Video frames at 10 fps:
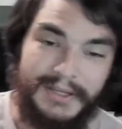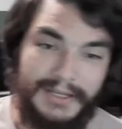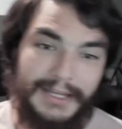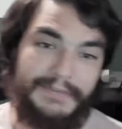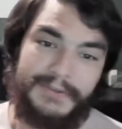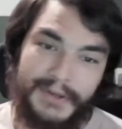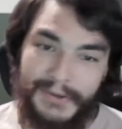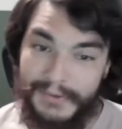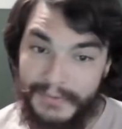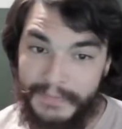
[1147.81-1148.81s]
If you
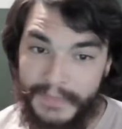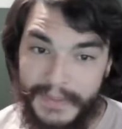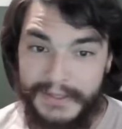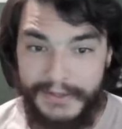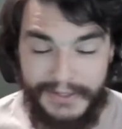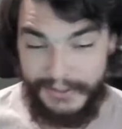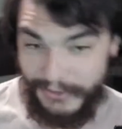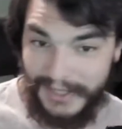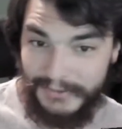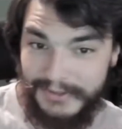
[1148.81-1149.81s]
don't, you
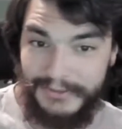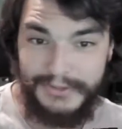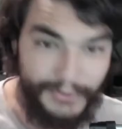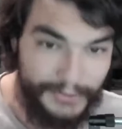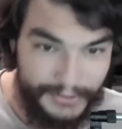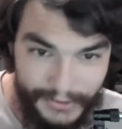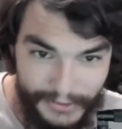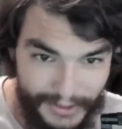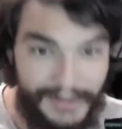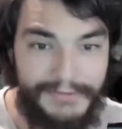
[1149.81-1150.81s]
got one of those old school
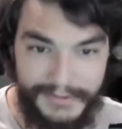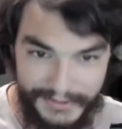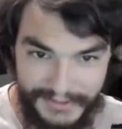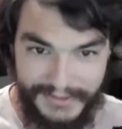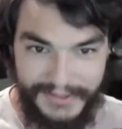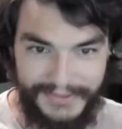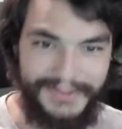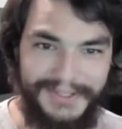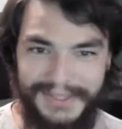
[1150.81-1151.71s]
Huffies, right?